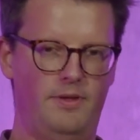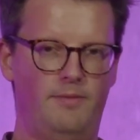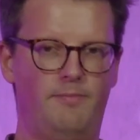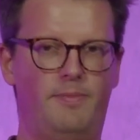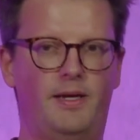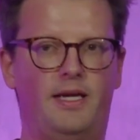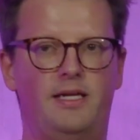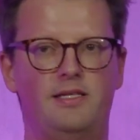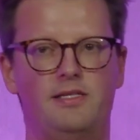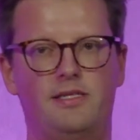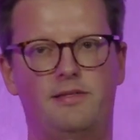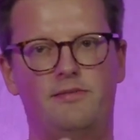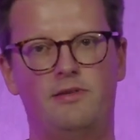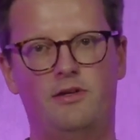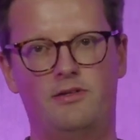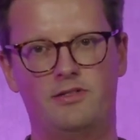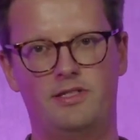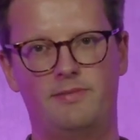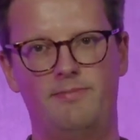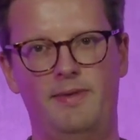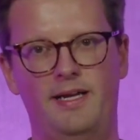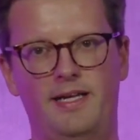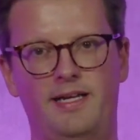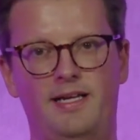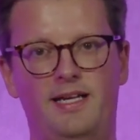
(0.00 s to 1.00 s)
because not
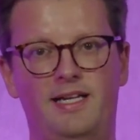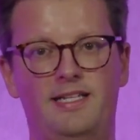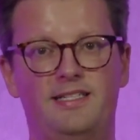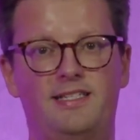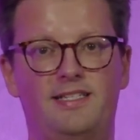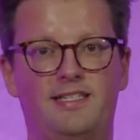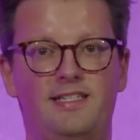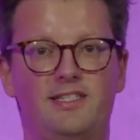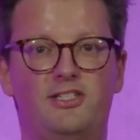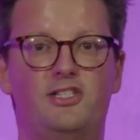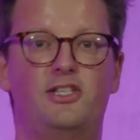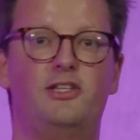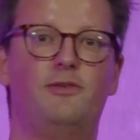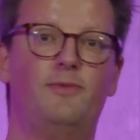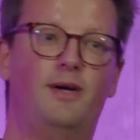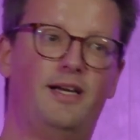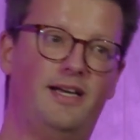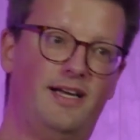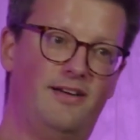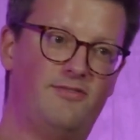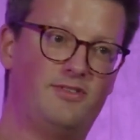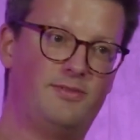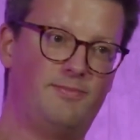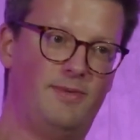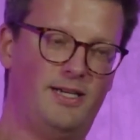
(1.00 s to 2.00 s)
as many are listed, so you won't
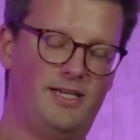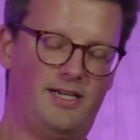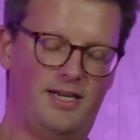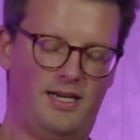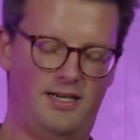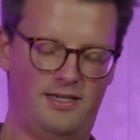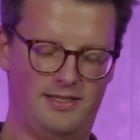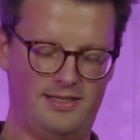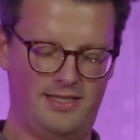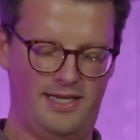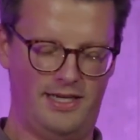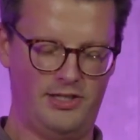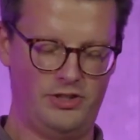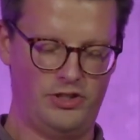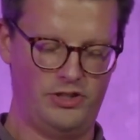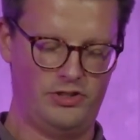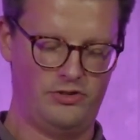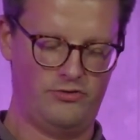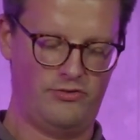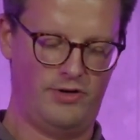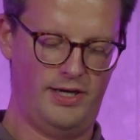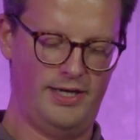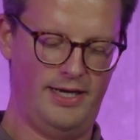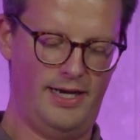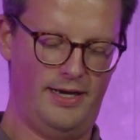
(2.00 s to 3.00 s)
have as many class
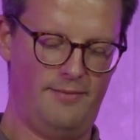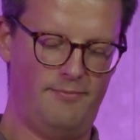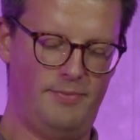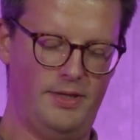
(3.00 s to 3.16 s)
actions right now.